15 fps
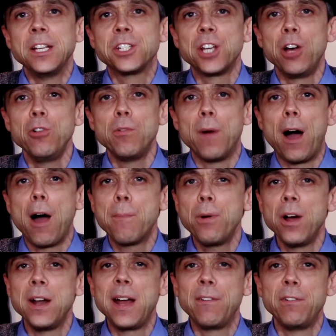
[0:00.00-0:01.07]
So I'll
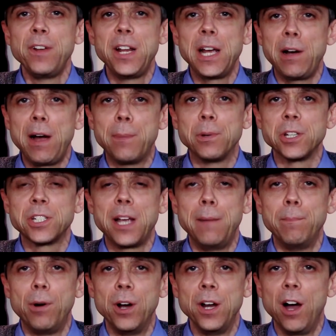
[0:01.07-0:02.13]
put another video up at
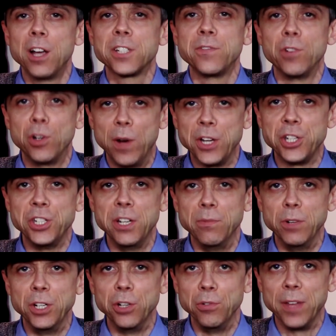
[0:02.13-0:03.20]
some point, ask some questions
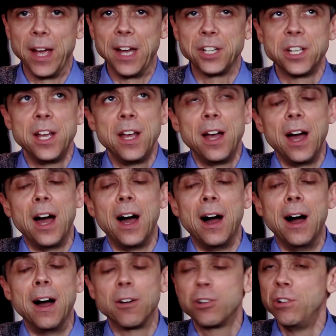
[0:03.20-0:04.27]
if we do that.
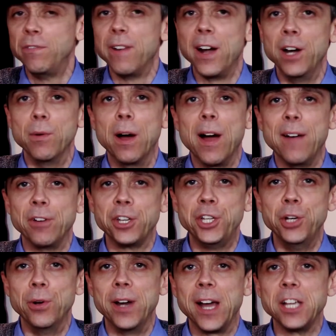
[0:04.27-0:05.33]
I could very well have a
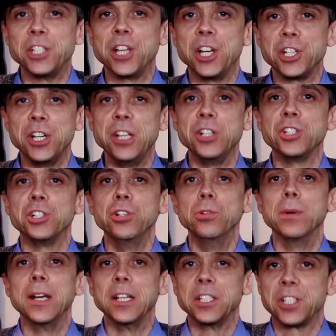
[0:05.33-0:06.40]
Q&A session in
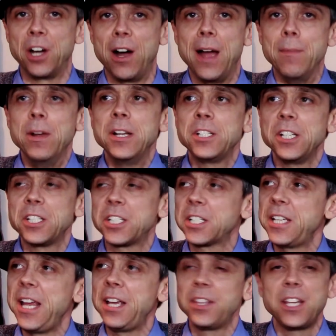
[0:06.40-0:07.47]
2 weeks' time to
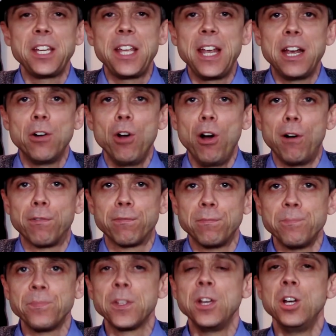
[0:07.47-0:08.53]
kick the year off.